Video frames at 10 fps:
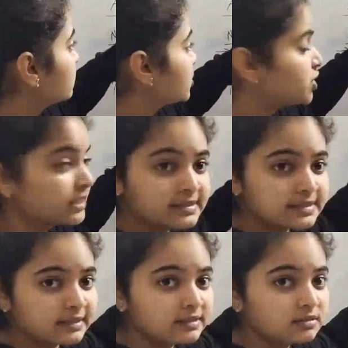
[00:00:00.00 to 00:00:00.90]
shells
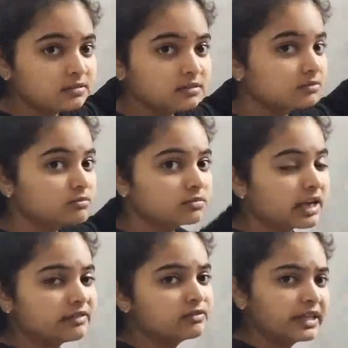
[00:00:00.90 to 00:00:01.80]
are
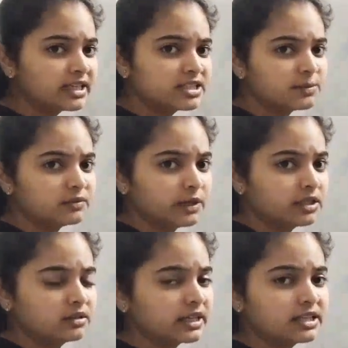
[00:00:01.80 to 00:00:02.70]
have negligible
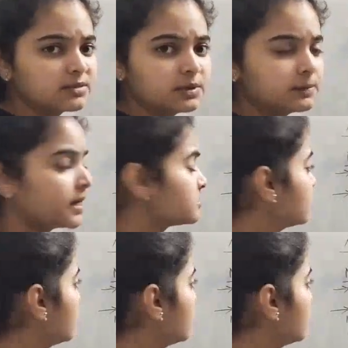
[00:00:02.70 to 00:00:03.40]
weight, negligible mass.